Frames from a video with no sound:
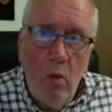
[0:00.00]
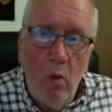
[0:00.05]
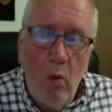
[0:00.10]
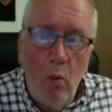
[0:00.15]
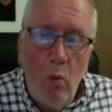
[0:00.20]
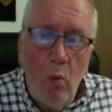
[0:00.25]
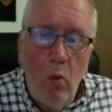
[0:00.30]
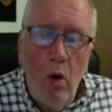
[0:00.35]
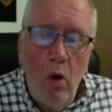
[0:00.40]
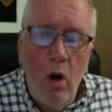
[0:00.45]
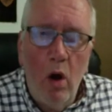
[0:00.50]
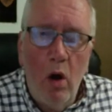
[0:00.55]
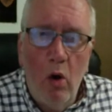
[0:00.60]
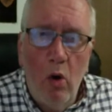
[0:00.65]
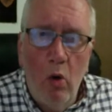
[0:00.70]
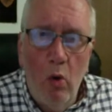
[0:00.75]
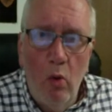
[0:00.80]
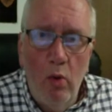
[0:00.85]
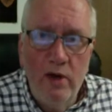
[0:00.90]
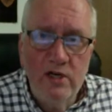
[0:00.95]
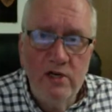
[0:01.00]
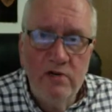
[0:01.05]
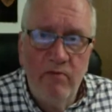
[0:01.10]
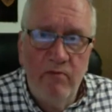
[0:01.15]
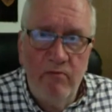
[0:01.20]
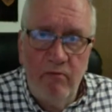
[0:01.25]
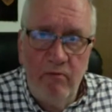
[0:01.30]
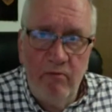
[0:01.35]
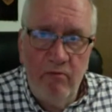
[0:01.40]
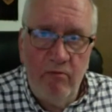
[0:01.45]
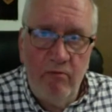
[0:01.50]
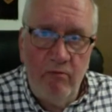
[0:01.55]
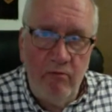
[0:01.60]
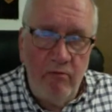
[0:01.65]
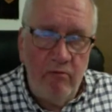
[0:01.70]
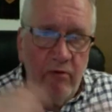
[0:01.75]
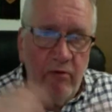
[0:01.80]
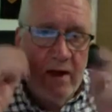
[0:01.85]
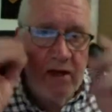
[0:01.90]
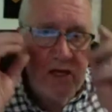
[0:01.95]
were always
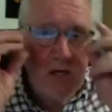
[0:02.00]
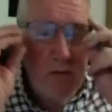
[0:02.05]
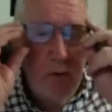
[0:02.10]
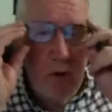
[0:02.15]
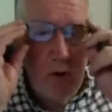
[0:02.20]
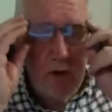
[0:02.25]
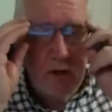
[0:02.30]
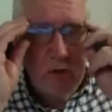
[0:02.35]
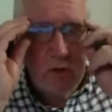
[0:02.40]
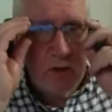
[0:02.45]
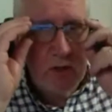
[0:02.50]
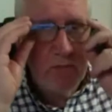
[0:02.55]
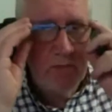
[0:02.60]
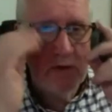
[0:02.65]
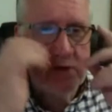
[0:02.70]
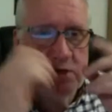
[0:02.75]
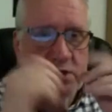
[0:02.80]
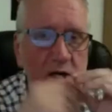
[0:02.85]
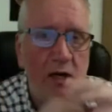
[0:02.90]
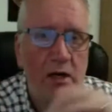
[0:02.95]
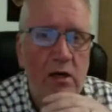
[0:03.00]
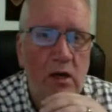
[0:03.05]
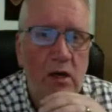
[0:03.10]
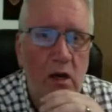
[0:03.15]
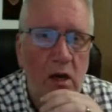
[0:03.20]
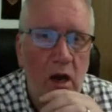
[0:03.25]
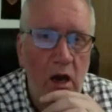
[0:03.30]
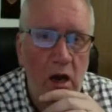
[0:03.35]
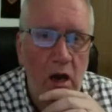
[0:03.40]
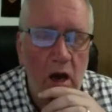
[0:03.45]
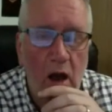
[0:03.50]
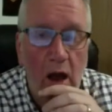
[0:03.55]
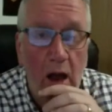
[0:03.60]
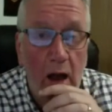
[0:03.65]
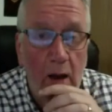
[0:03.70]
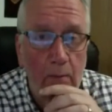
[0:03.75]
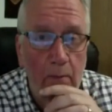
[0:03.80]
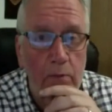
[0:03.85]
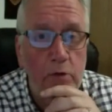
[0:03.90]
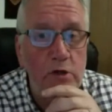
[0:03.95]
VATable at 20%
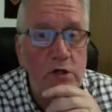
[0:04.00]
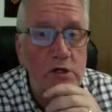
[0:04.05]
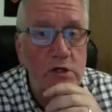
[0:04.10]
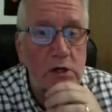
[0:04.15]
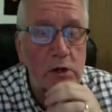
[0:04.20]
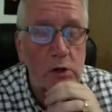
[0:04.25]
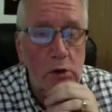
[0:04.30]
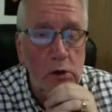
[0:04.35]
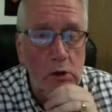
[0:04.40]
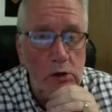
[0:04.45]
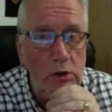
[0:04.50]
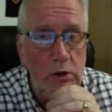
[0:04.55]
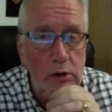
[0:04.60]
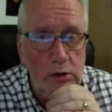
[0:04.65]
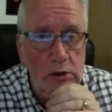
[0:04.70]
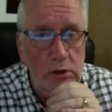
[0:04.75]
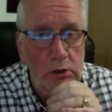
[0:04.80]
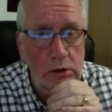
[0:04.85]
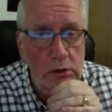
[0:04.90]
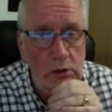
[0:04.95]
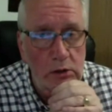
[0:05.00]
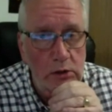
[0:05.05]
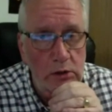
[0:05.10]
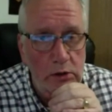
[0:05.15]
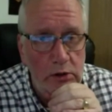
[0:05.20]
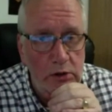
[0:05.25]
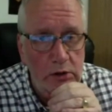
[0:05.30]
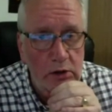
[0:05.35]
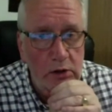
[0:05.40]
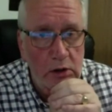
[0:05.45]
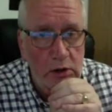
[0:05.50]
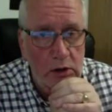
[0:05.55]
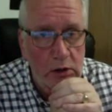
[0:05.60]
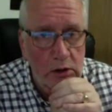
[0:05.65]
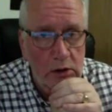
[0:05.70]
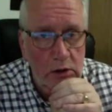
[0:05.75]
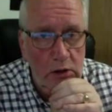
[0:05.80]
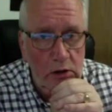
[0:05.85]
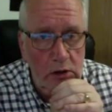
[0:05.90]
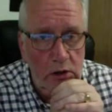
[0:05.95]
up until
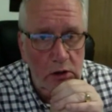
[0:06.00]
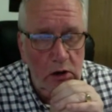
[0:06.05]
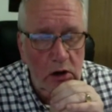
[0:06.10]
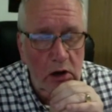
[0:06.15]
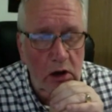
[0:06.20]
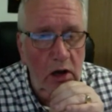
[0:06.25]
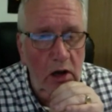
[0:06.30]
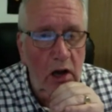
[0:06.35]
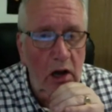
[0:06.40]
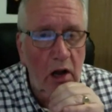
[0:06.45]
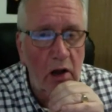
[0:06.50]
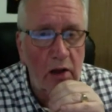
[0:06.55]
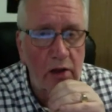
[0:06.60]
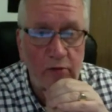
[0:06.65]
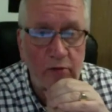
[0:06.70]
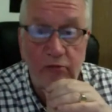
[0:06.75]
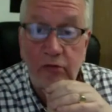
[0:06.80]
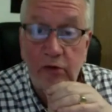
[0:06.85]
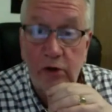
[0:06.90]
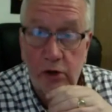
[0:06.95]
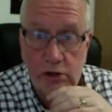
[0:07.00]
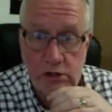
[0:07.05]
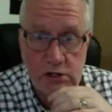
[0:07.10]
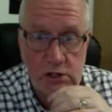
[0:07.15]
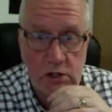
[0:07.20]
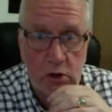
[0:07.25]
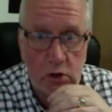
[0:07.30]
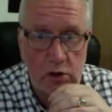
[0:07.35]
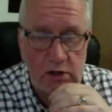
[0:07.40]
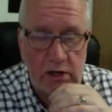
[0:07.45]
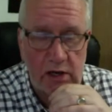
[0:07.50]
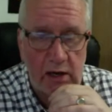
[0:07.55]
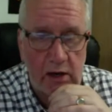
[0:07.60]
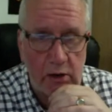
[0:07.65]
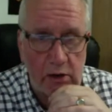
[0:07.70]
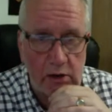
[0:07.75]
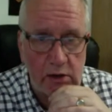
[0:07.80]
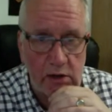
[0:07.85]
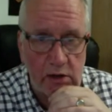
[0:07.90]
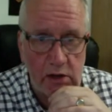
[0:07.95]
the first lockdown
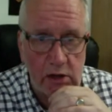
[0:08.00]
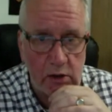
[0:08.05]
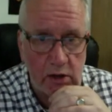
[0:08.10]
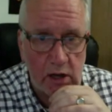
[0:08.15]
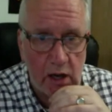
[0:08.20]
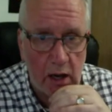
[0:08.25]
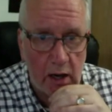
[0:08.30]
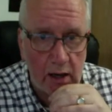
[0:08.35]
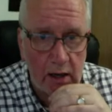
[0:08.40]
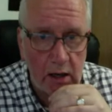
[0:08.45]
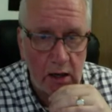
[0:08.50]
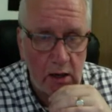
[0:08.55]
in the UK,